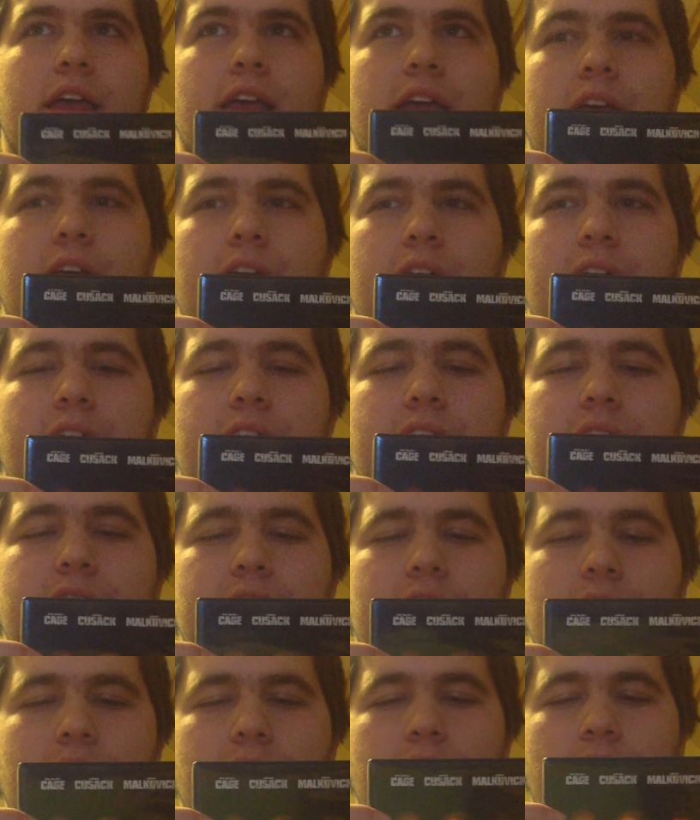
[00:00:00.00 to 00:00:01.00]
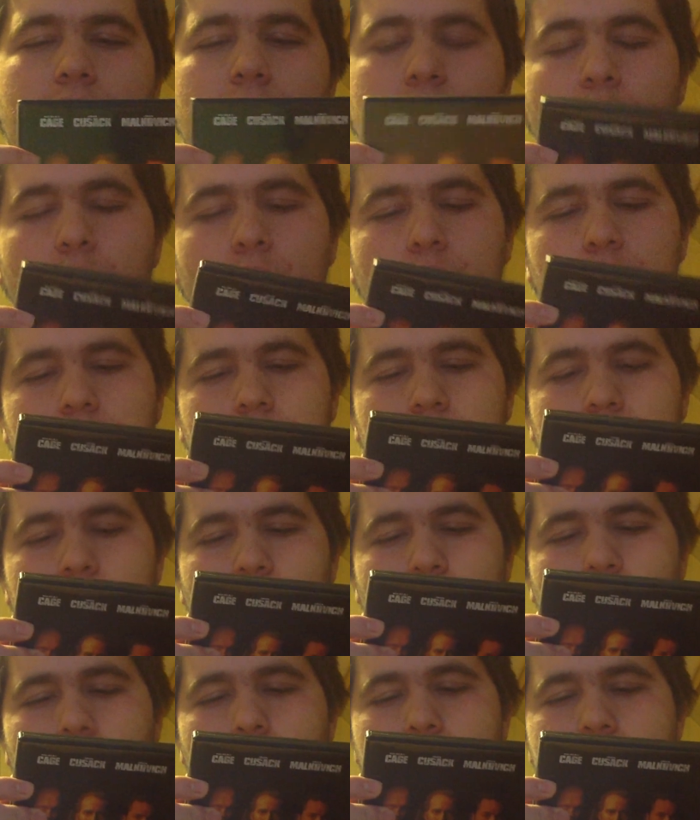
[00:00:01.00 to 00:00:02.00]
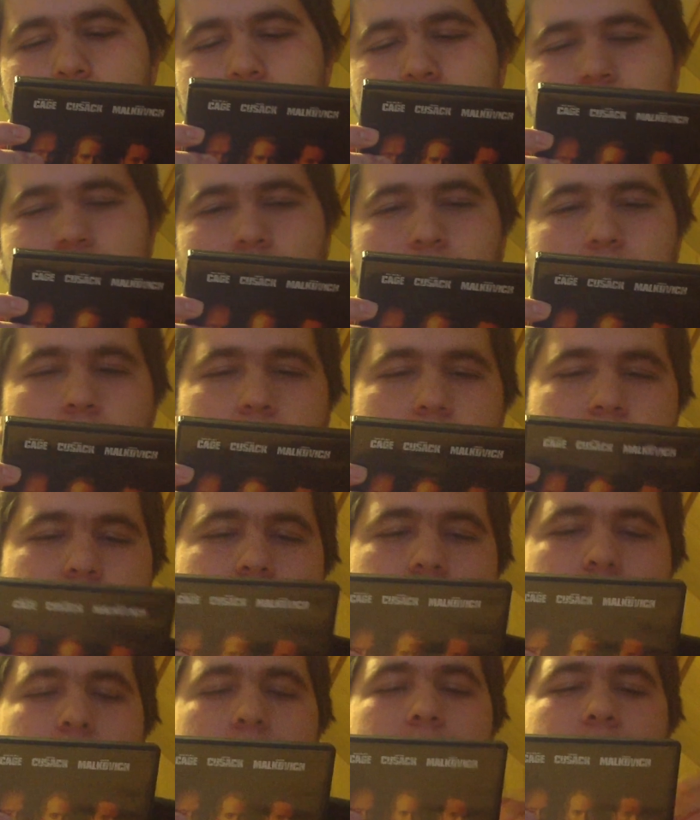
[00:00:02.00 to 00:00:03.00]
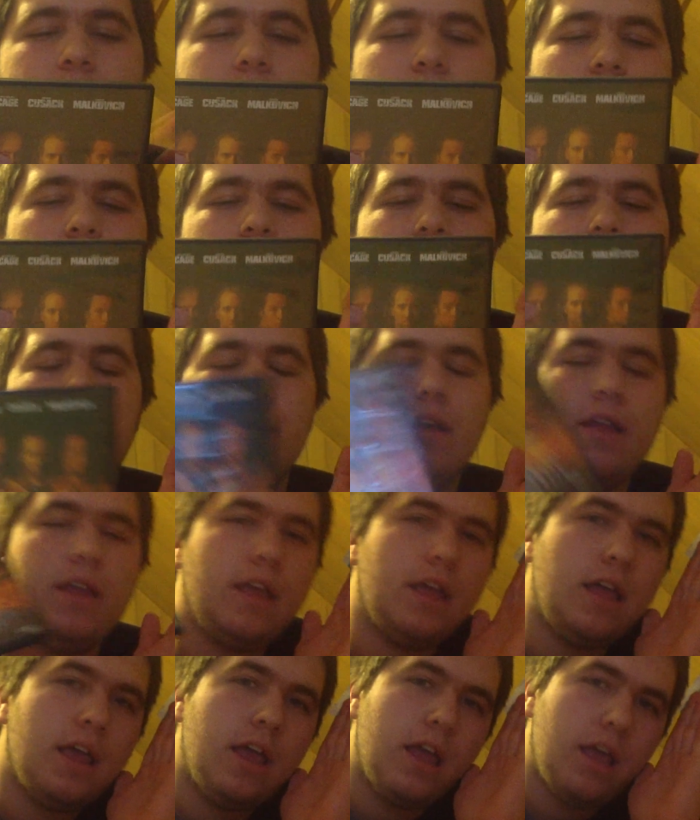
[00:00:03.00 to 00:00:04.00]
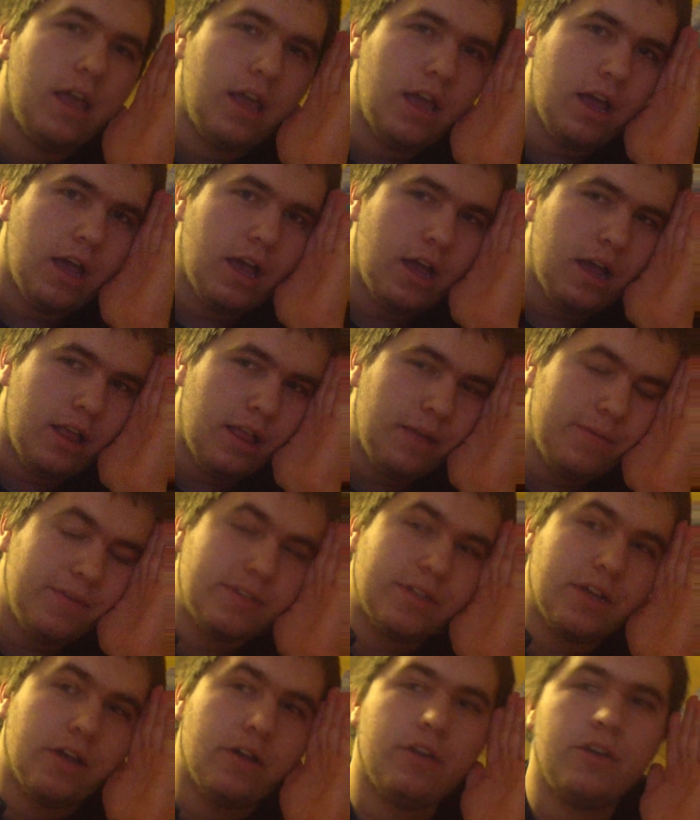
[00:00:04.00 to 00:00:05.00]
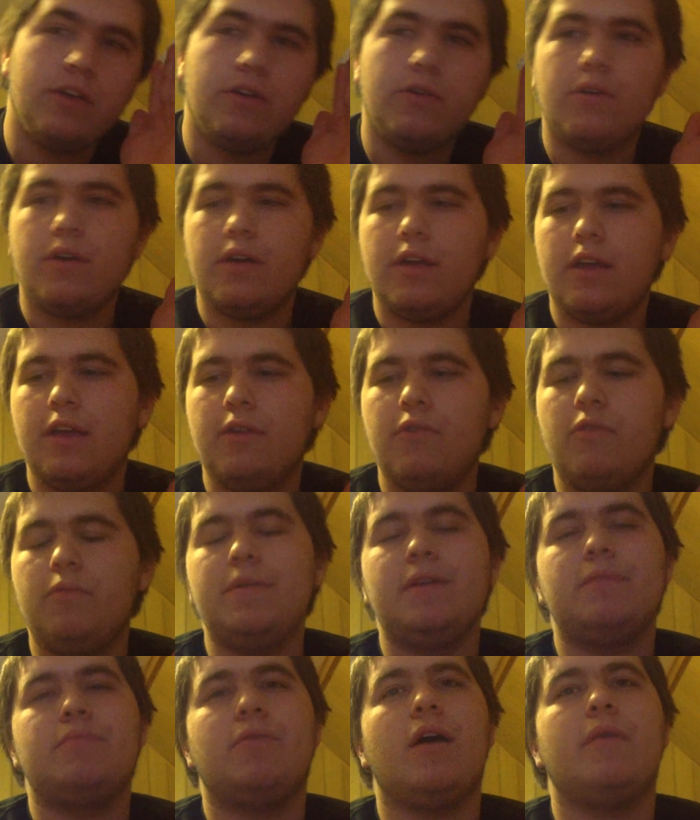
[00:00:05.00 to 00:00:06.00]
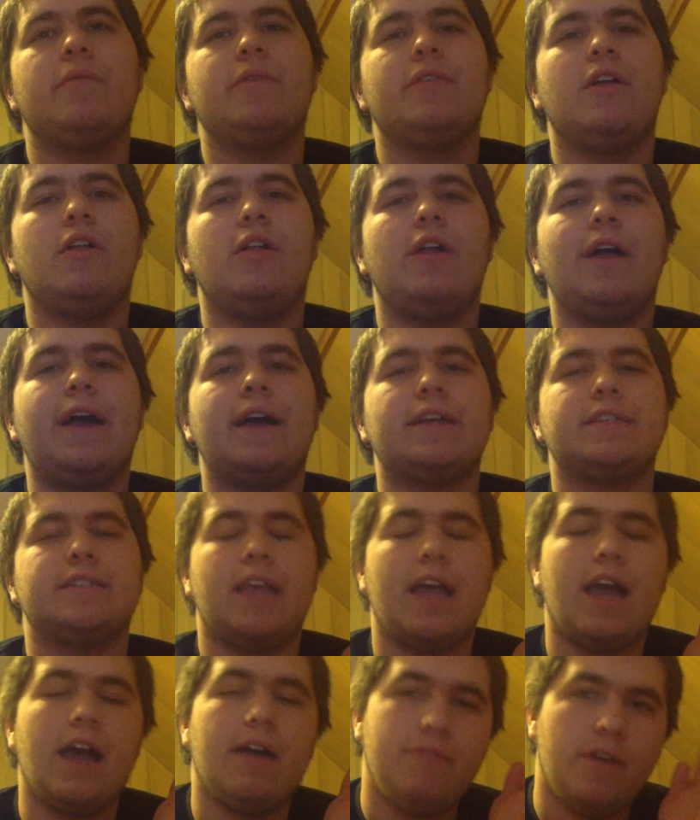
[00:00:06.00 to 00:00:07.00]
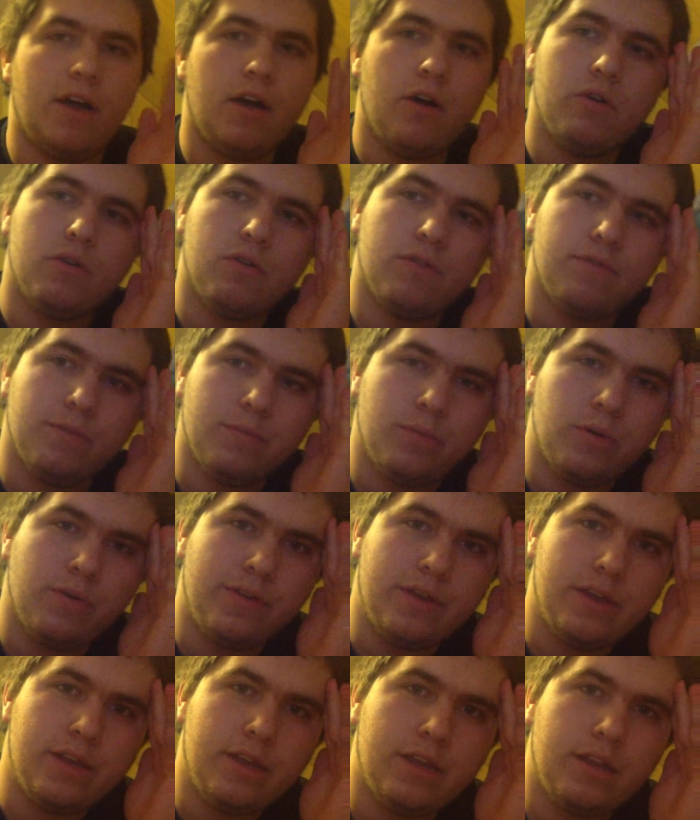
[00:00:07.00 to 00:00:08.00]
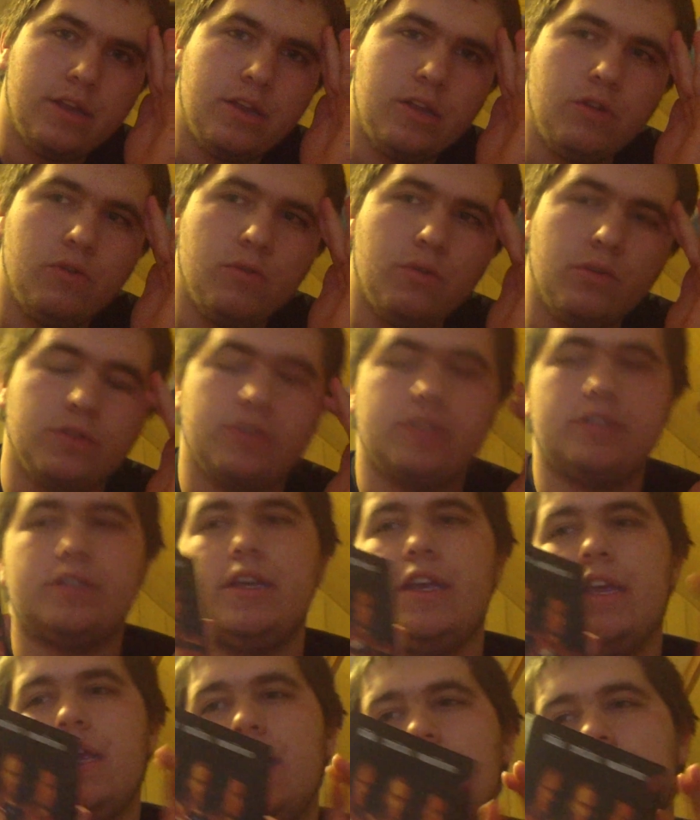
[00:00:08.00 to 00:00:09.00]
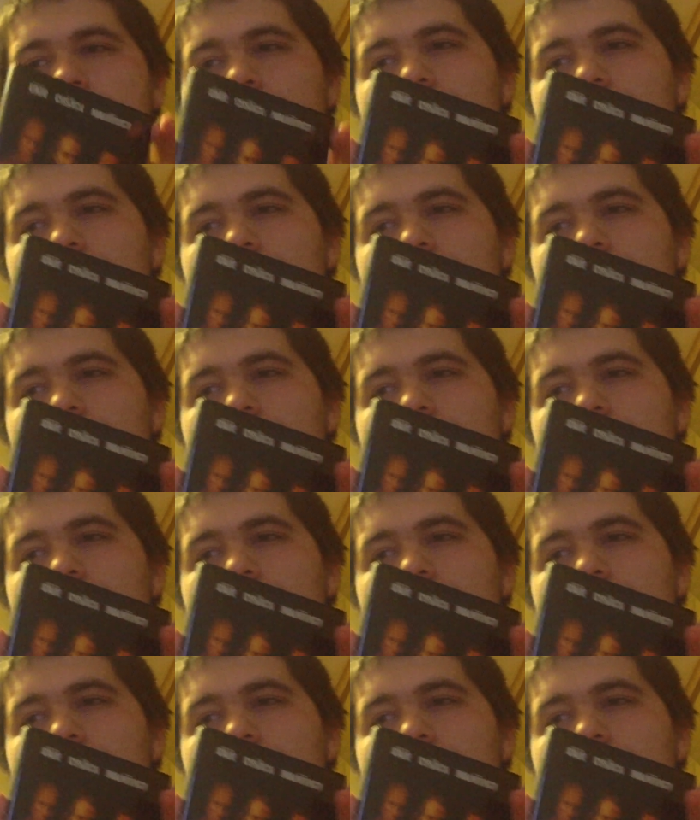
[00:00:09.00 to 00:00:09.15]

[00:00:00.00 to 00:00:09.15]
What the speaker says: And I won't give away so much of it, but let me tell you, it will be probably the last half hour of a movie you will see.